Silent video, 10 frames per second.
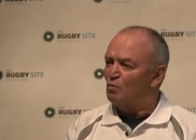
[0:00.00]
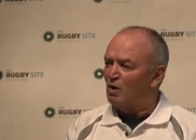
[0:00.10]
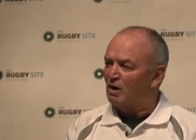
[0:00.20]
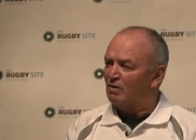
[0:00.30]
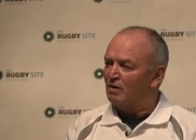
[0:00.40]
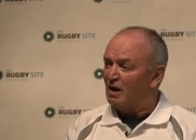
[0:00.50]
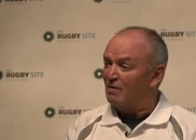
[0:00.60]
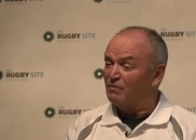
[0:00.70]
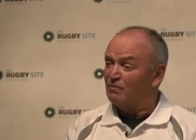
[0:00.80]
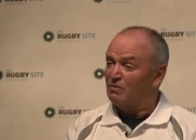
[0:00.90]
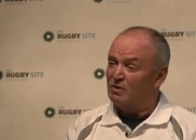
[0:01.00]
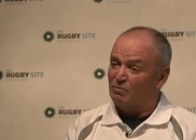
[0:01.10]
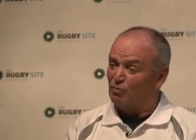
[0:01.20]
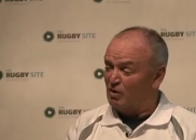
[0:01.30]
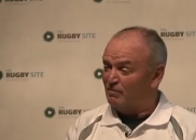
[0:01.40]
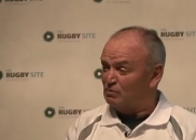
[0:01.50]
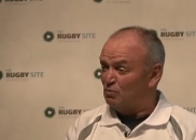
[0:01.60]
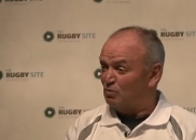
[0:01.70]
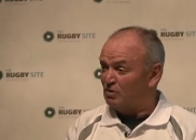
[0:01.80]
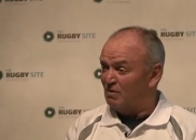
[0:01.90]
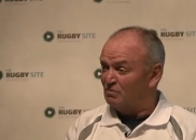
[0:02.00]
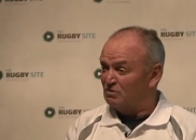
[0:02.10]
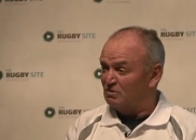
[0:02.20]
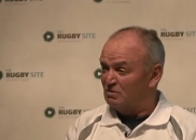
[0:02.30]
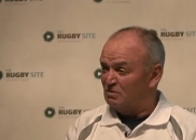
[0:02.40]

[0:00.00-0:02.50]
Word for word: well enough in previous World Cups.